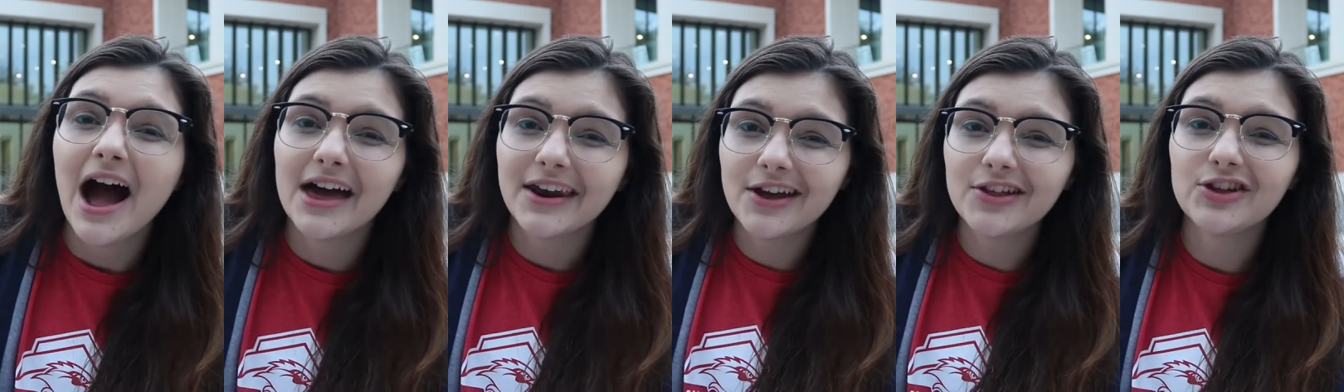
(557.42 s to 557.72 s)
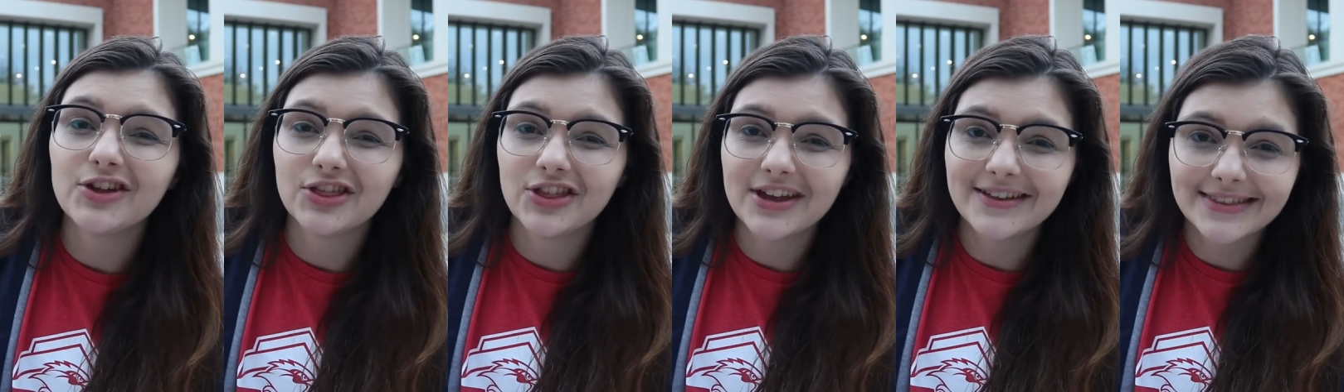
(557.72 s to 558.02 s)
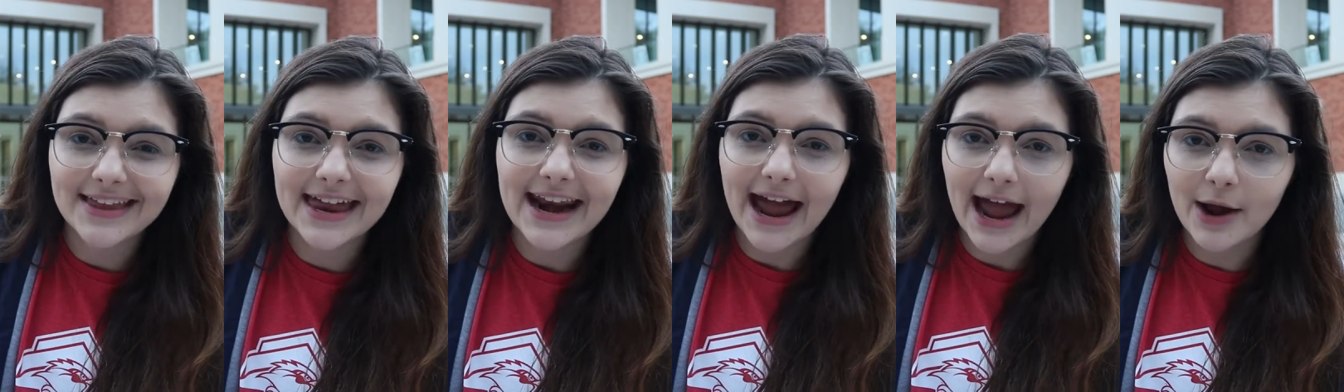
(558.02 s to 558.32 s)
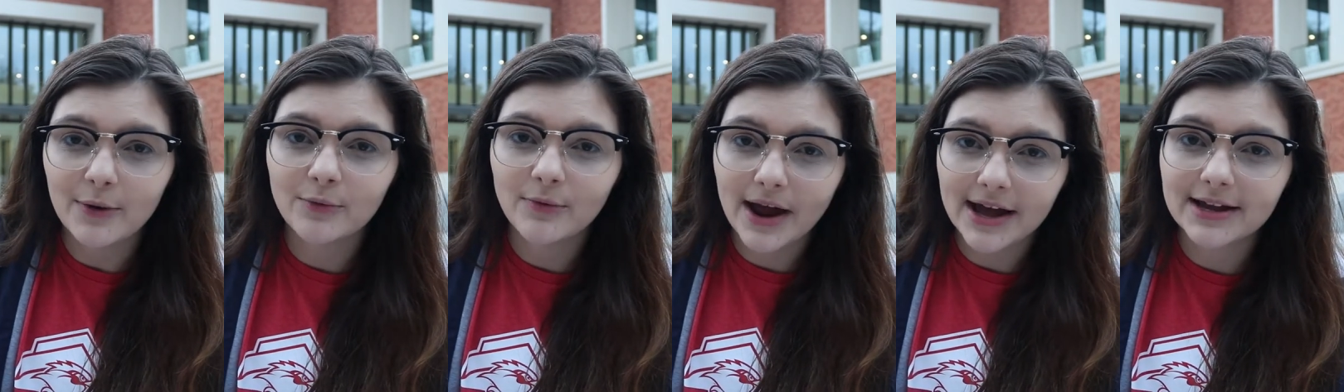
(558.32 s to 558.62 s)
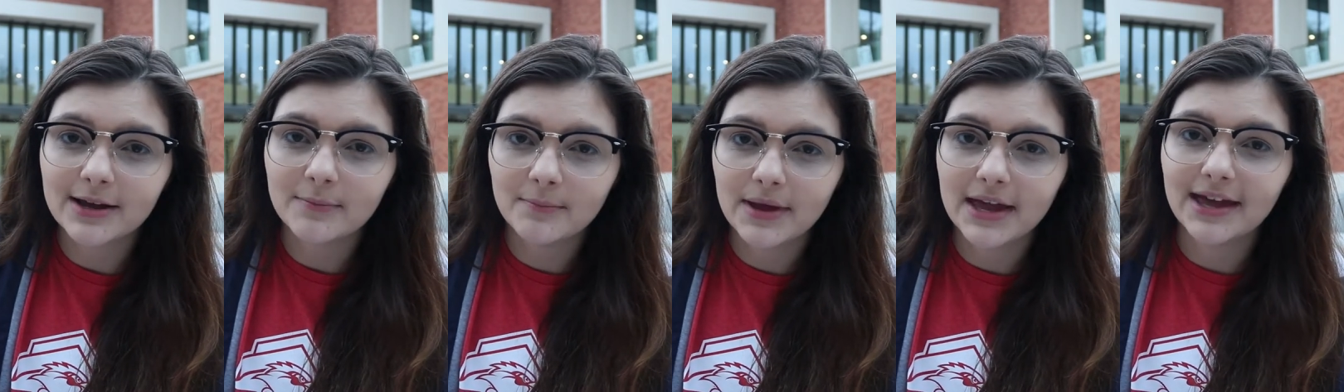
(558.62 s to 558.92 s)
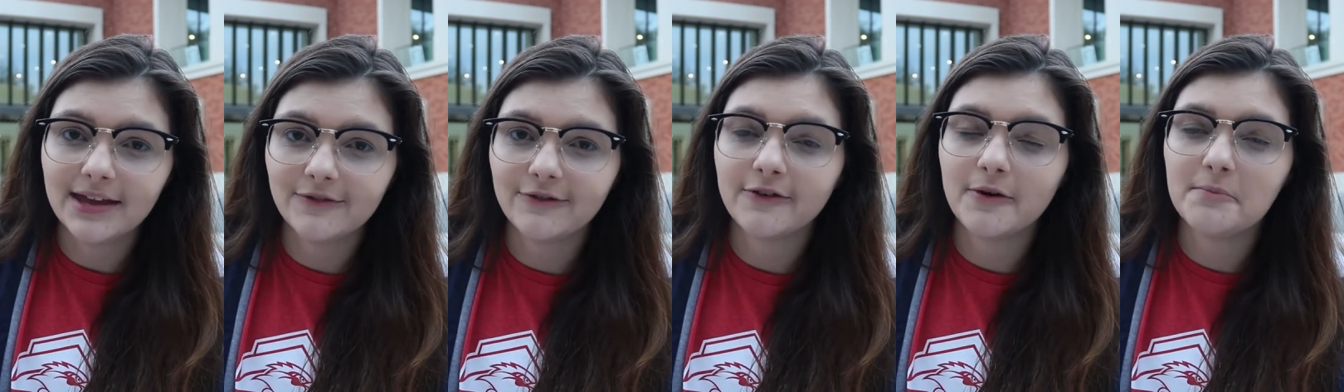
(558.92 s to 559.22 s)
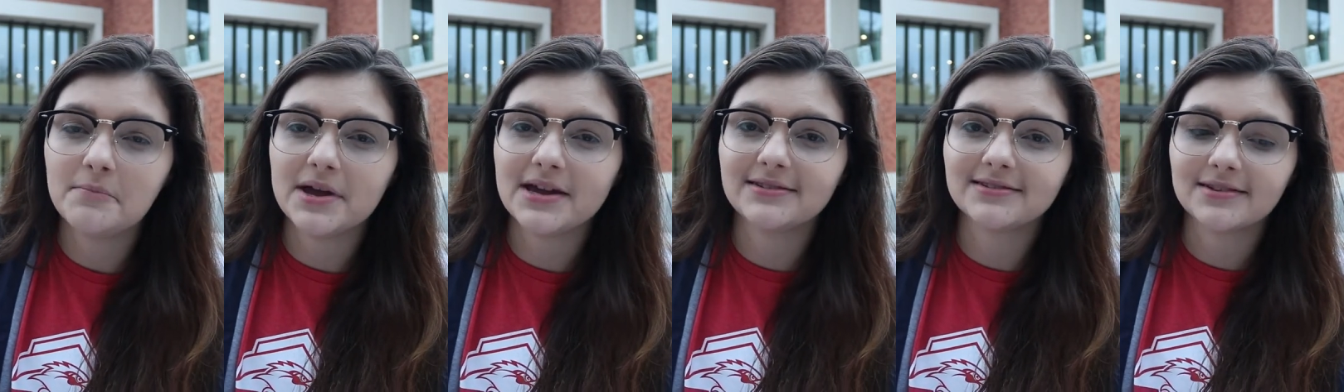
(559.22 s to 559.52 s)
another thing that I recommend
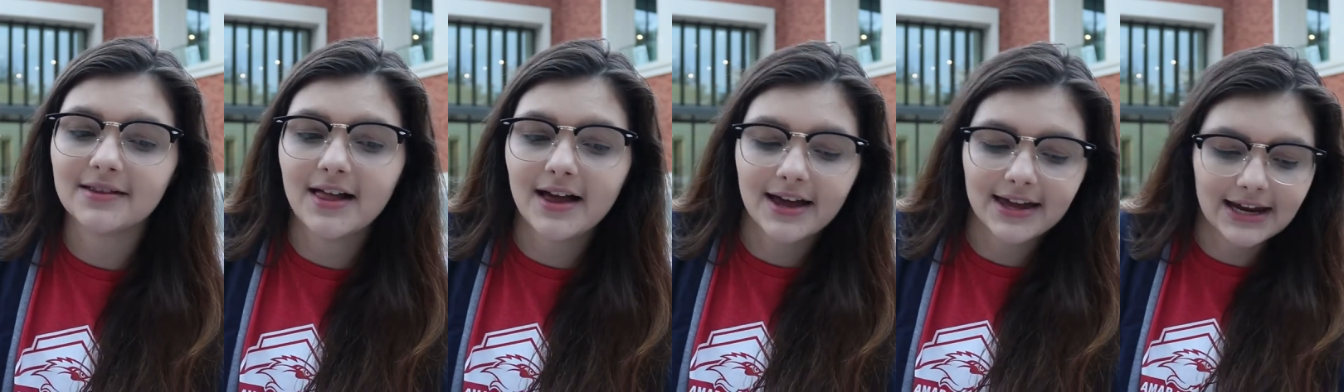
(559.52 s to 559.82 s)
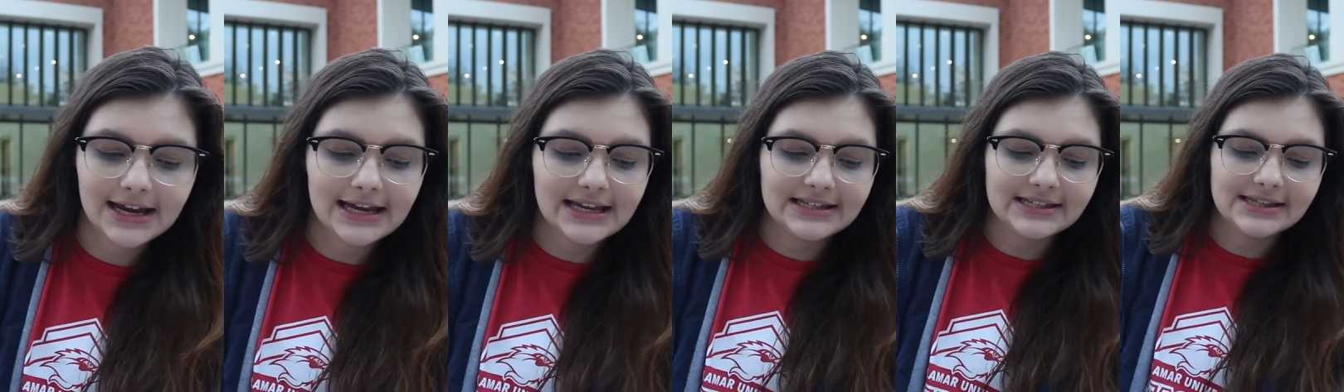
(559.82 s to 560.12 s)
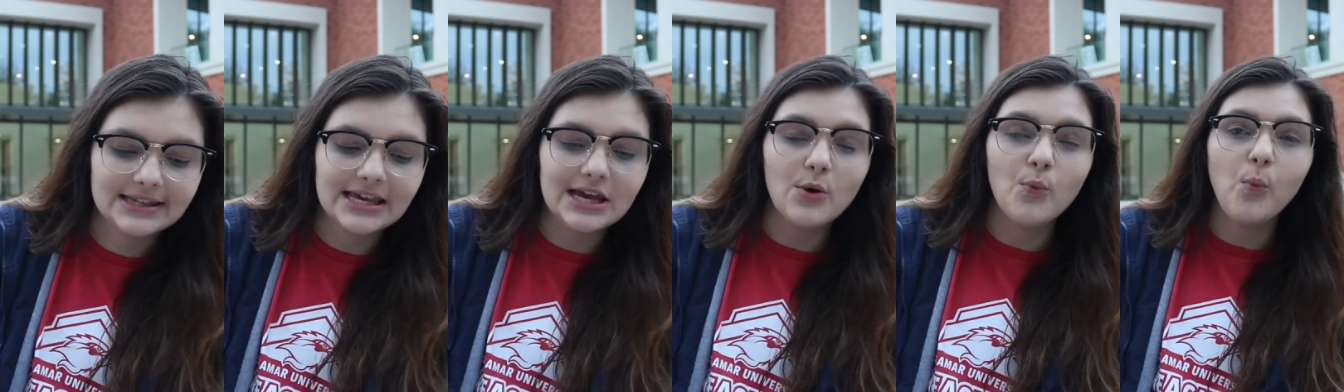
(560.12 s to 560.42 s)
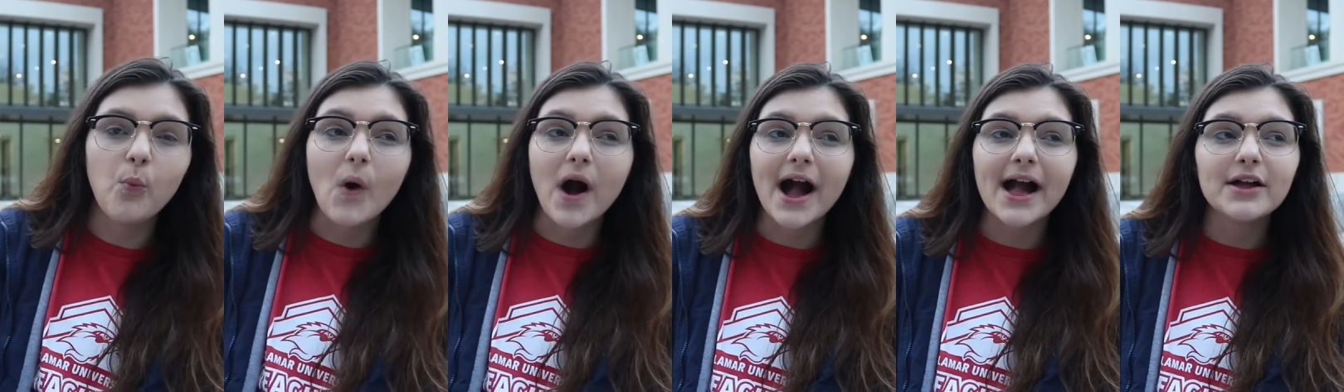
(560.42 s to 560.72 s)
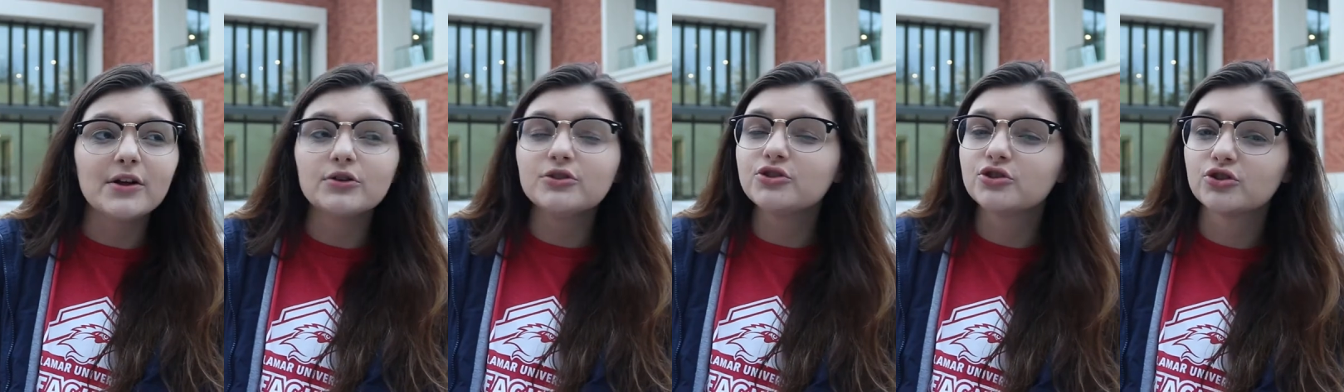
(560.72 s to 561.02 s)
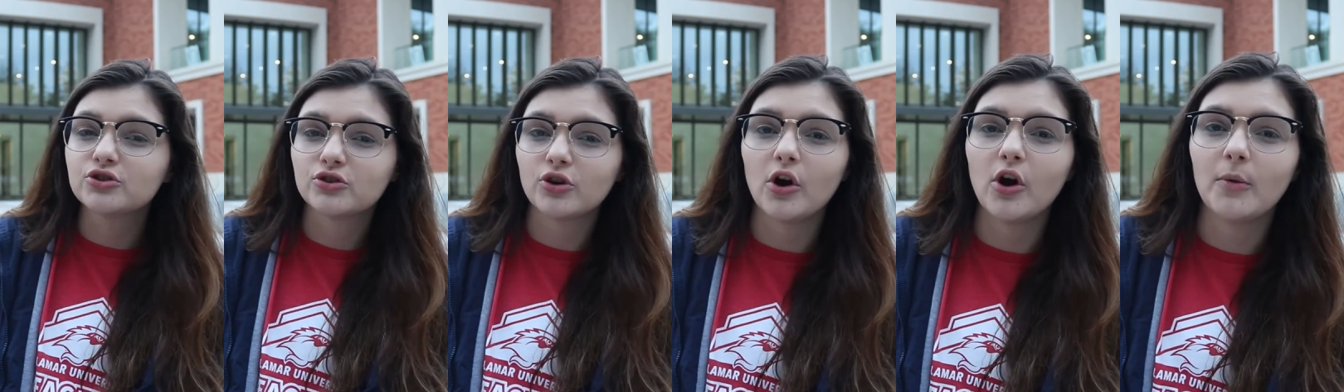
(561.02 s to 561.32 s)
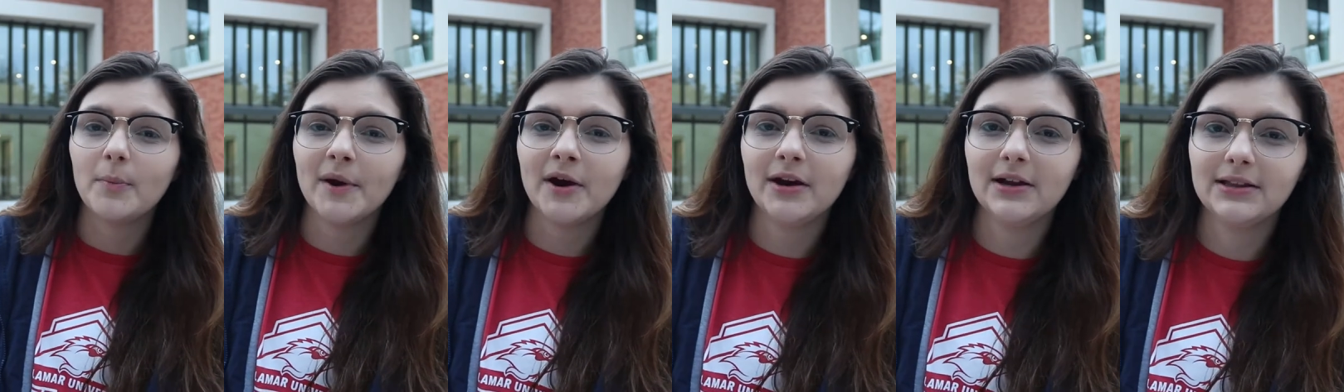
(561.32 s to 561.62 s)
from Baseline is the Wild
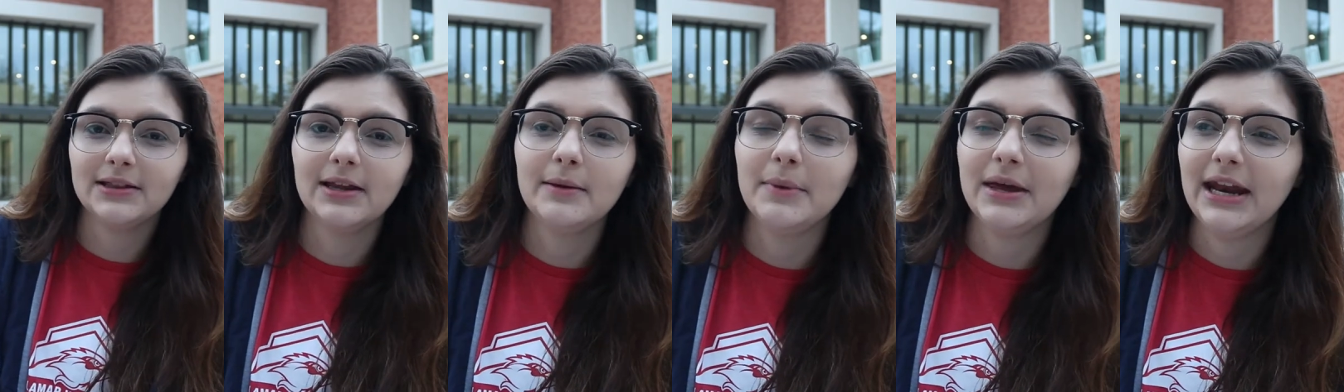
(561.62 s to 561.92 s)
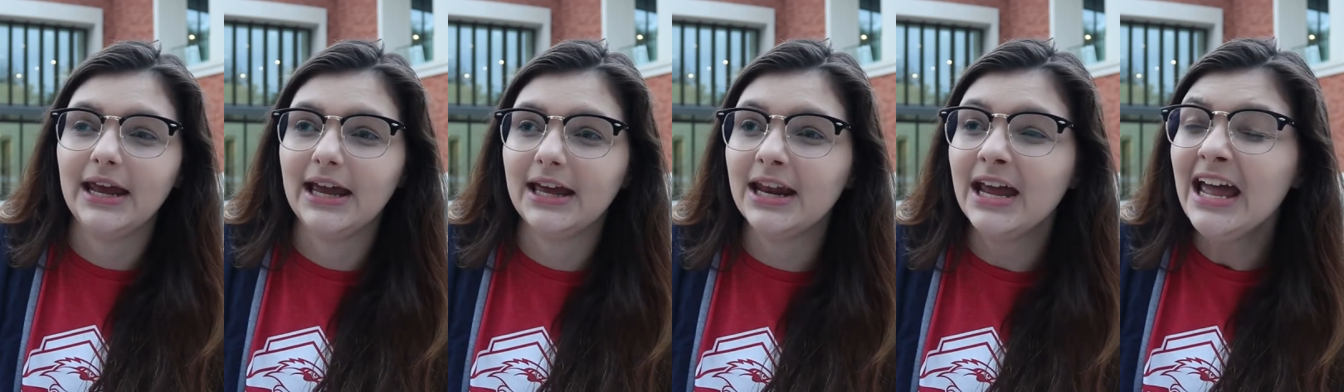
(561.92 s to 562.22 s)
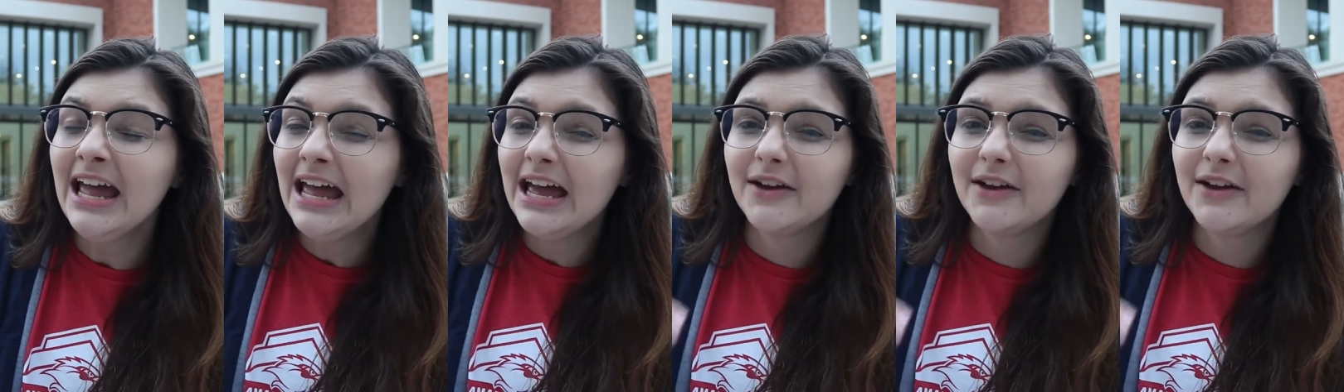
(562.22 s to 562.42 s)
Strawberry Lemonade.